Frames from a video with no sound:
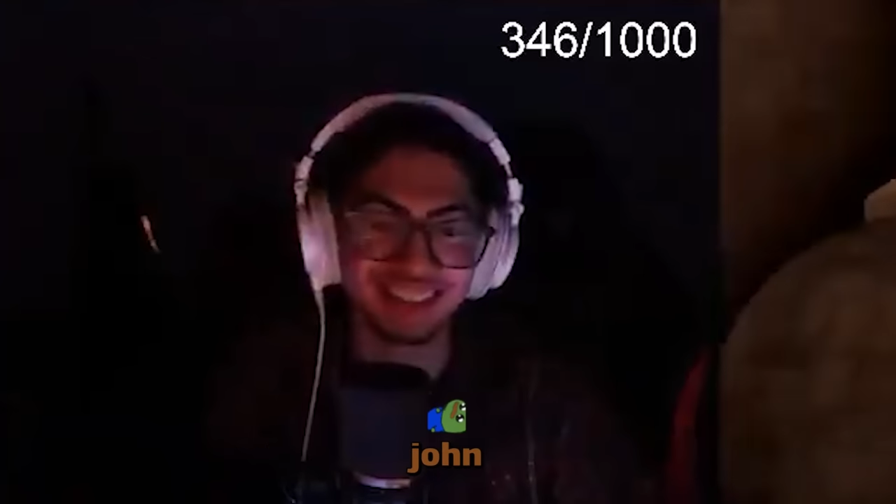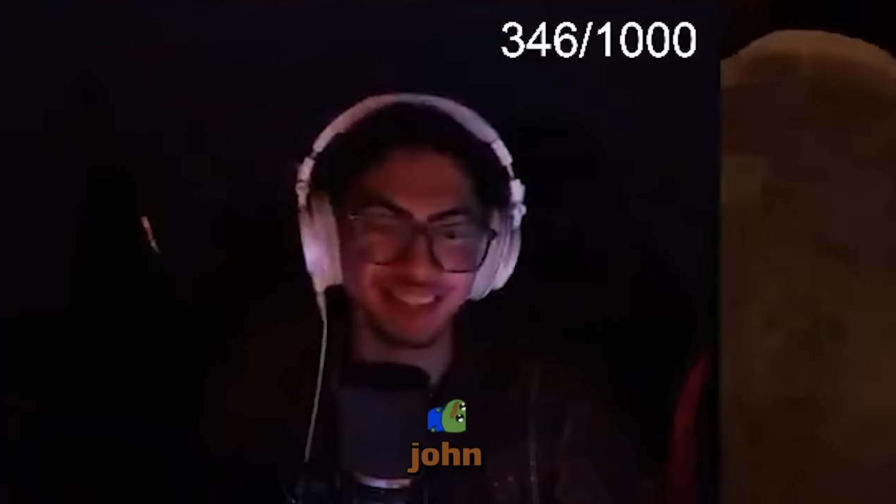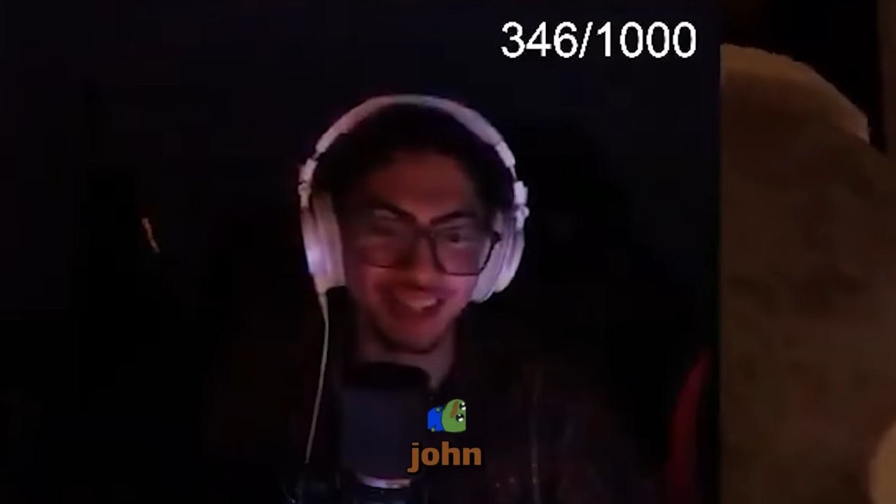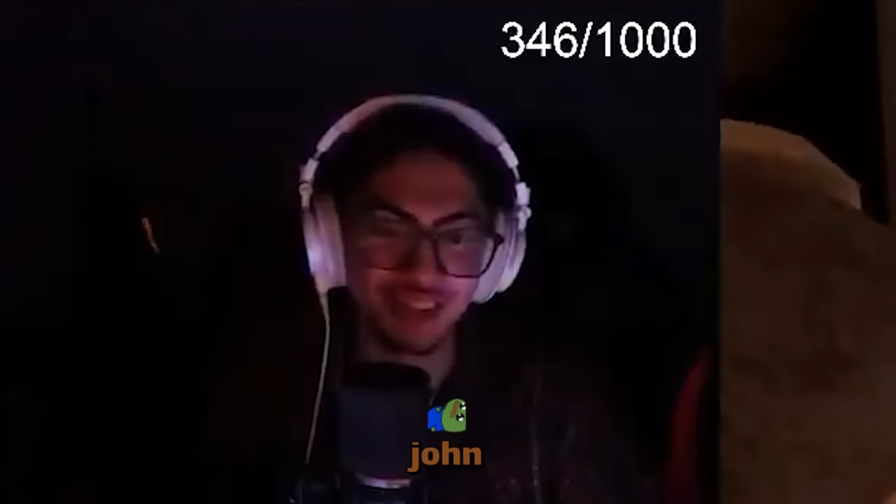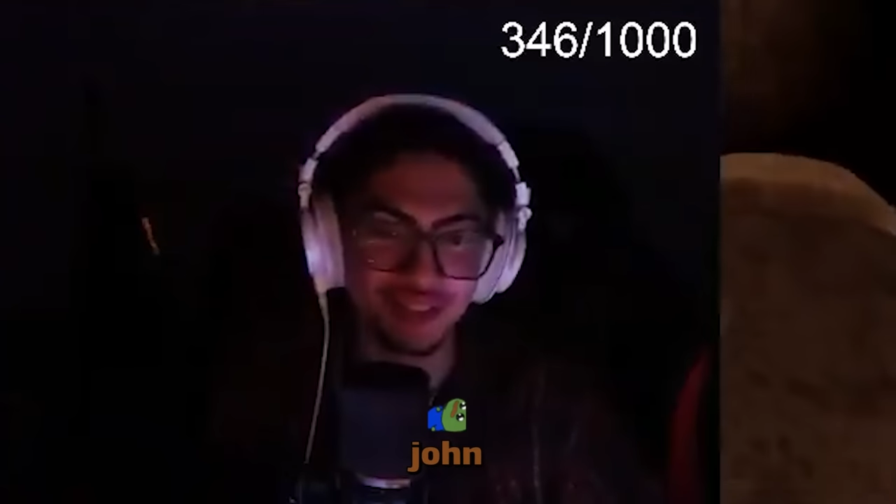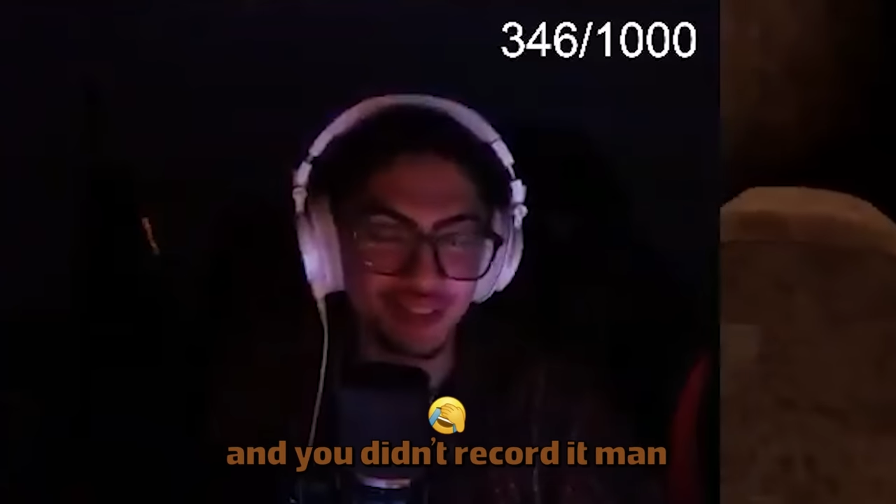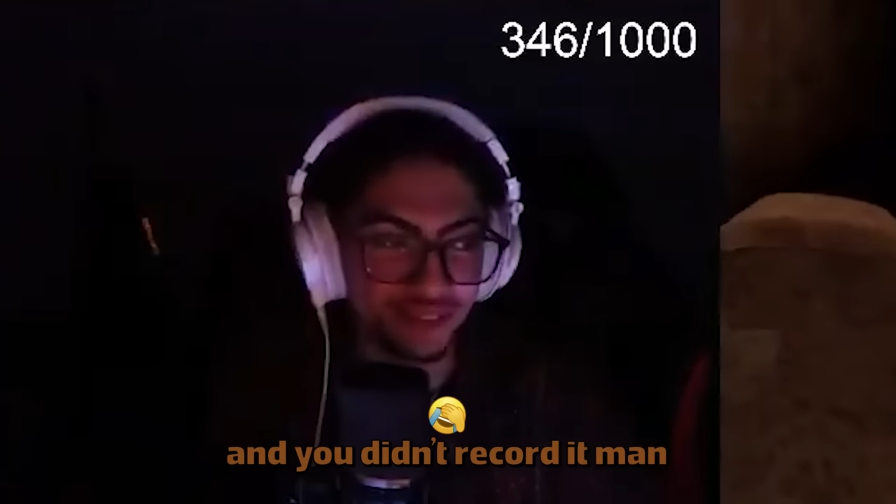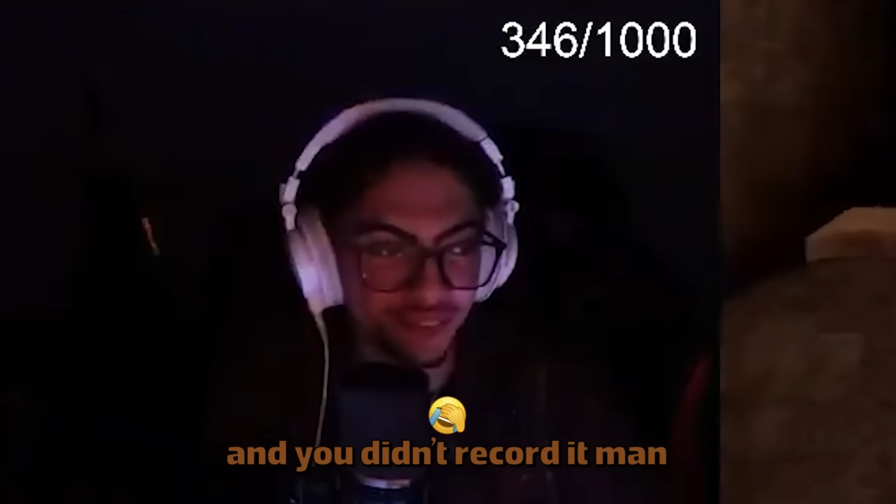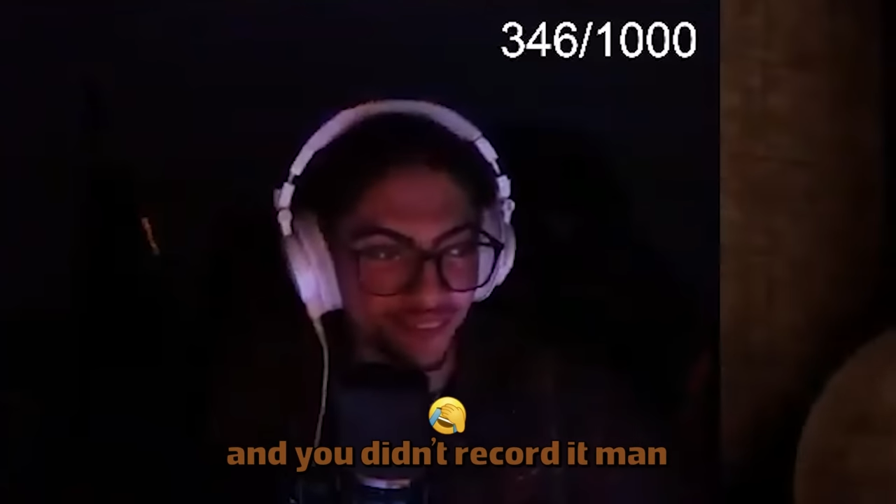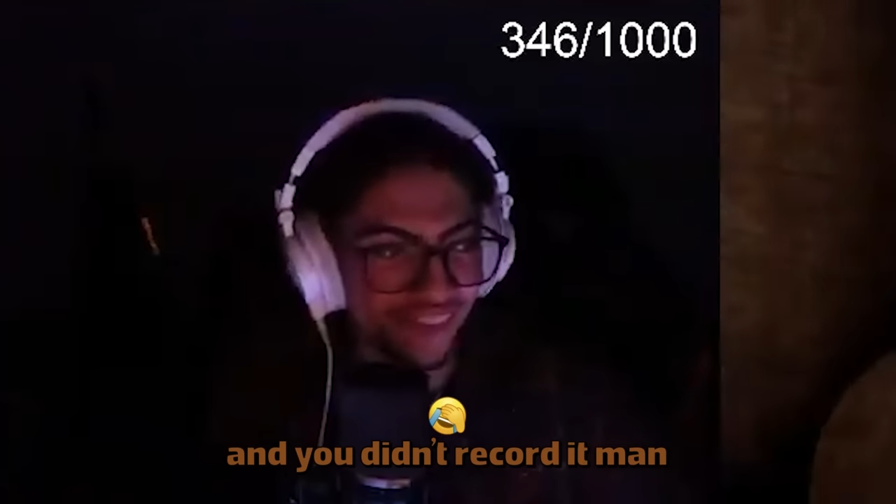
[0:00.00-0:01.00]
John, and you didn't
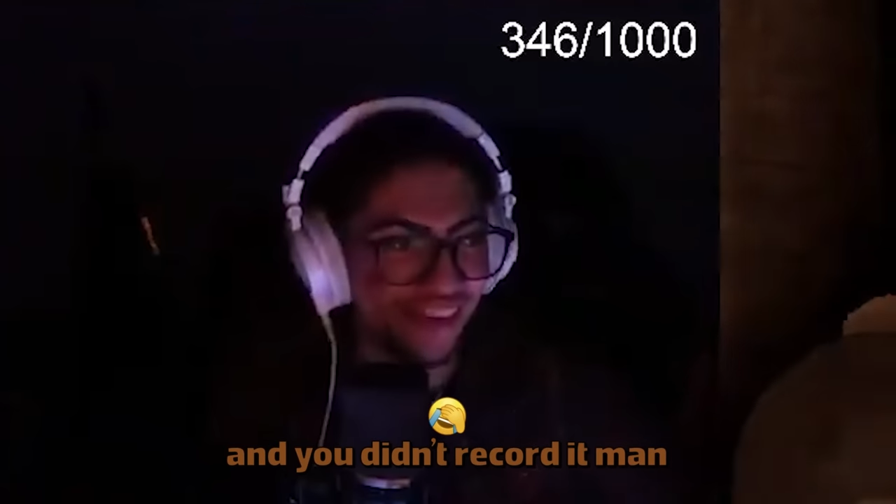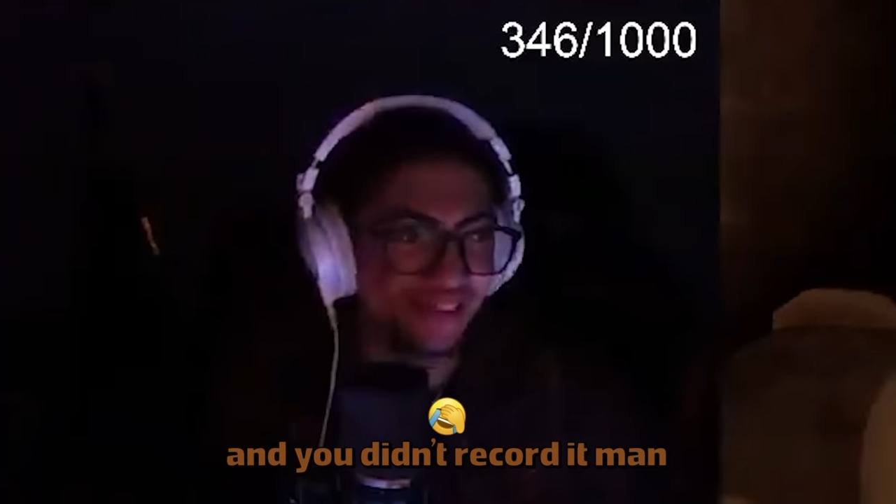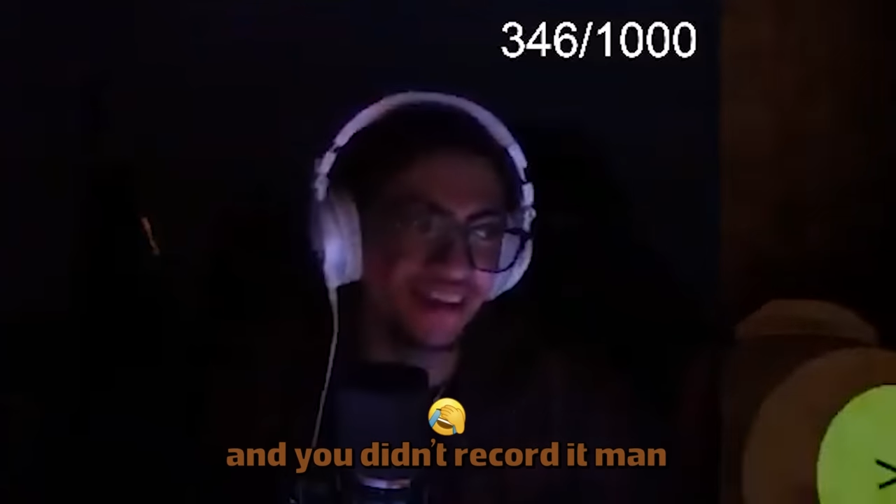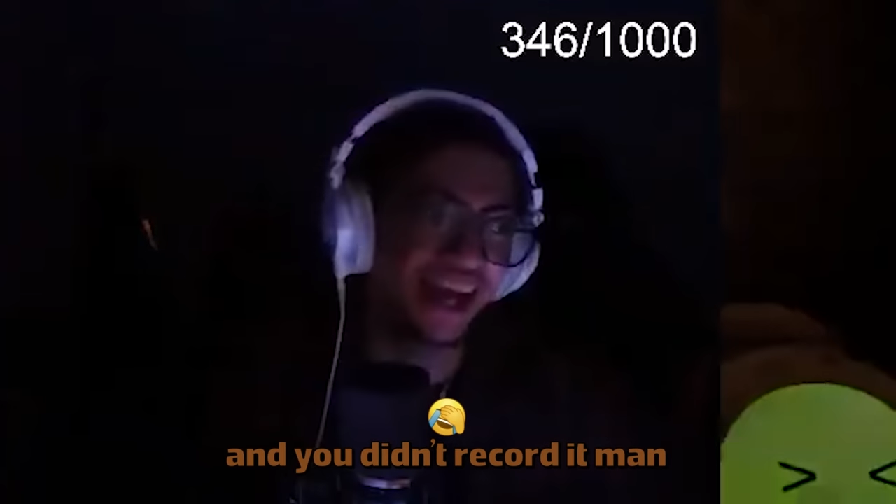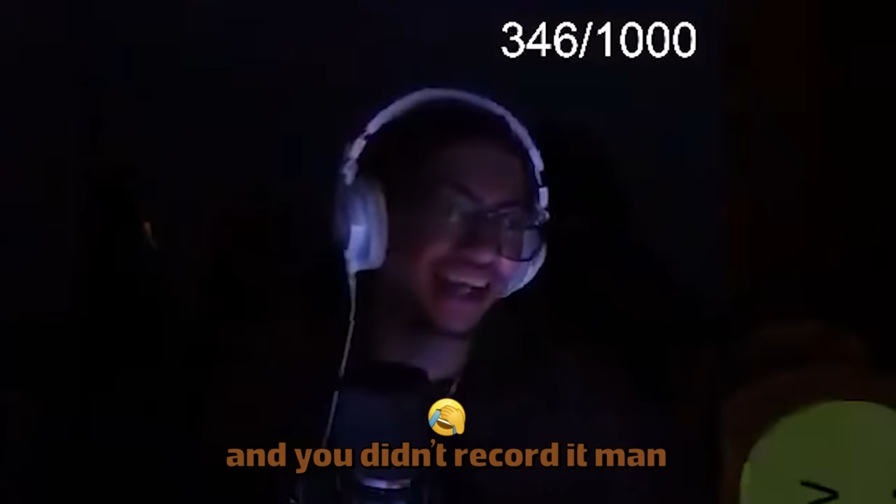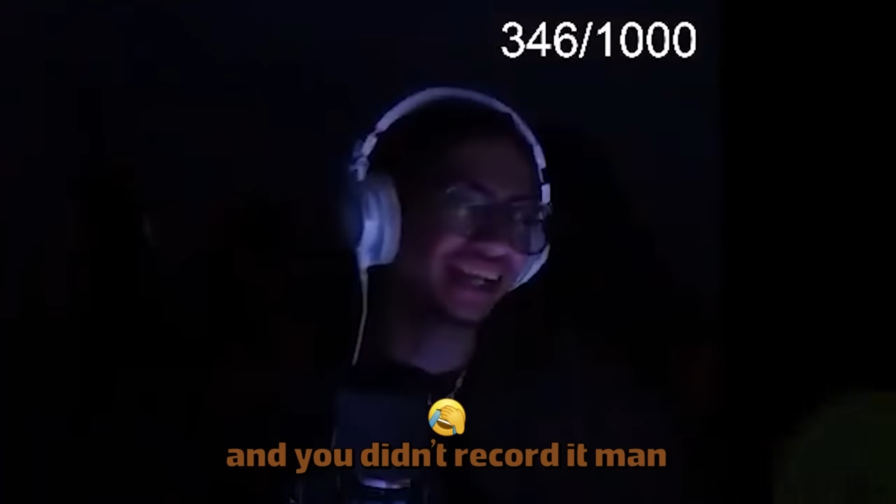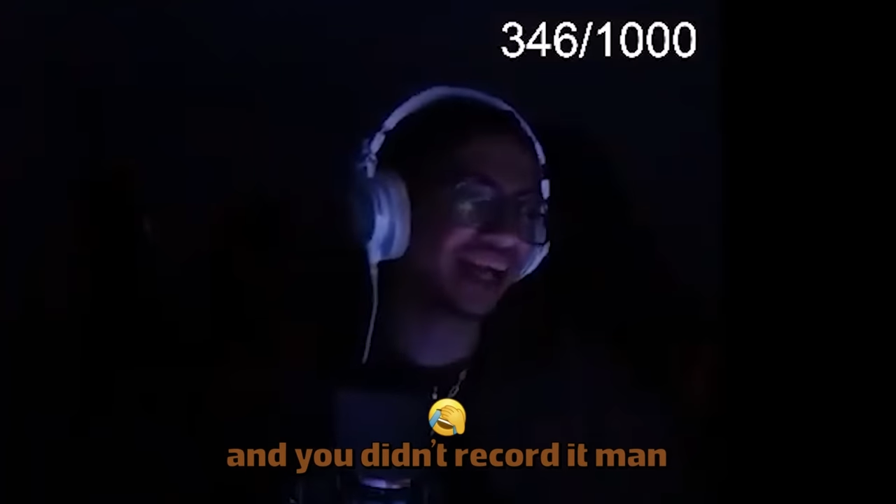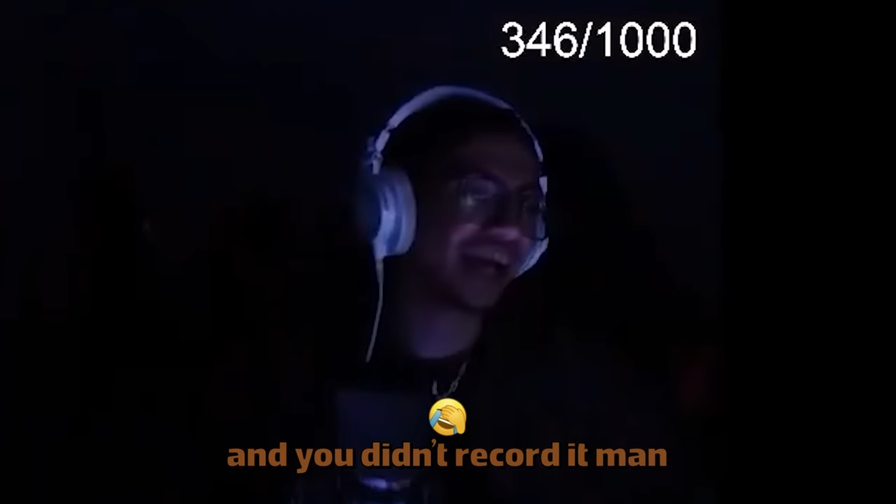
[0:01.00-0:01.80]
record it, man.